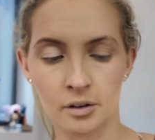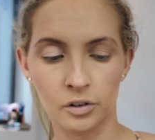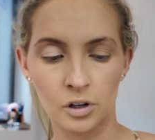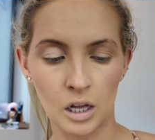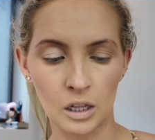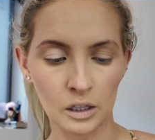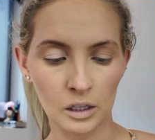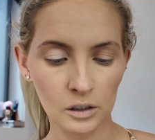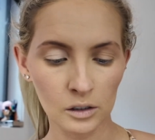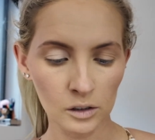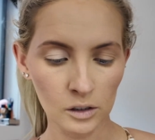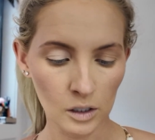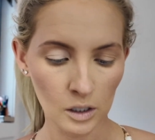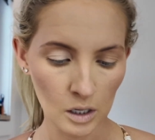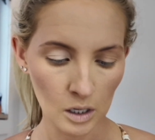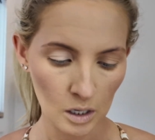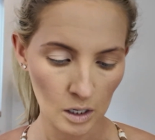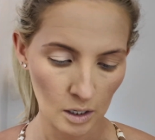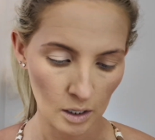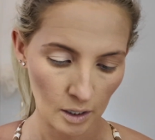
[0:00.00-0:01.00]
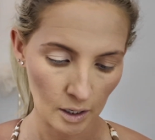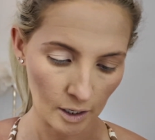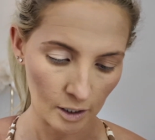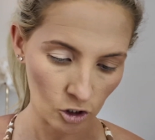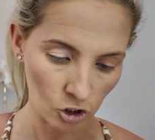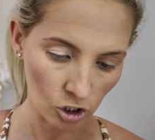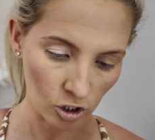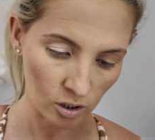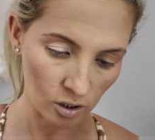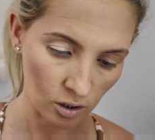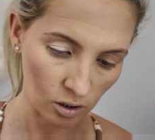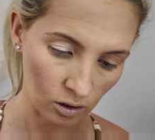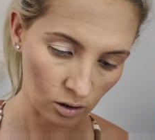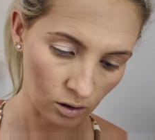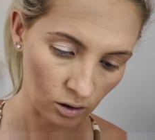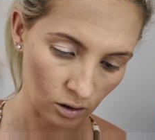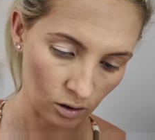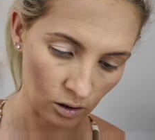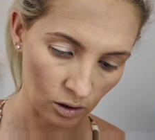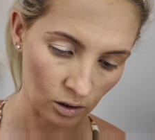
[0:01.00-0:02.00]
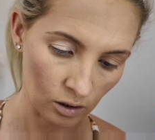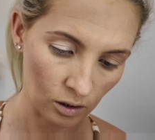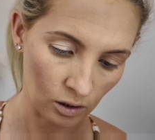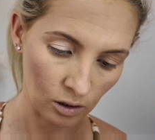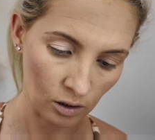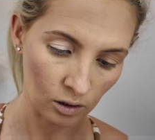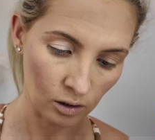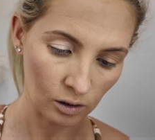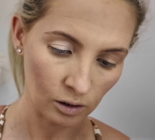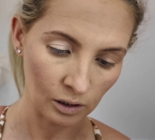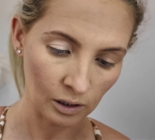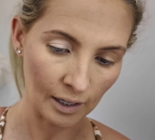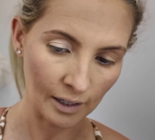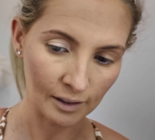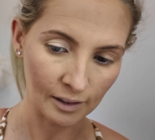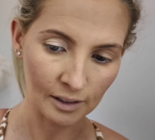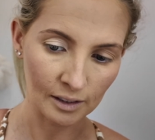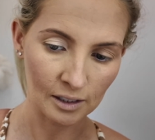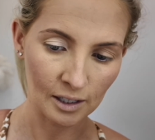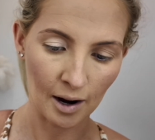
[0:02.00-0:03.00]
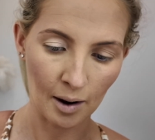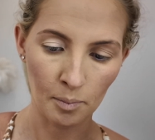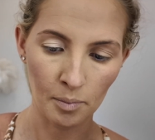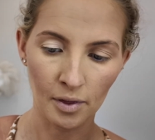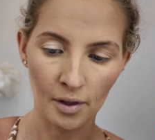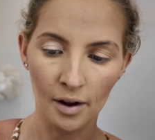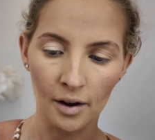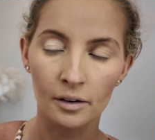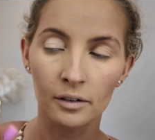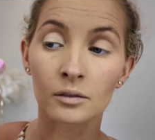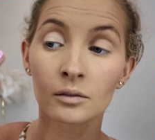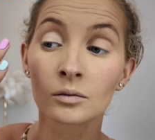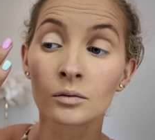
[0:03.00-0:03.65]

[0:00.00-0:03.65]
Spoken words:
of color and just lightly tap that,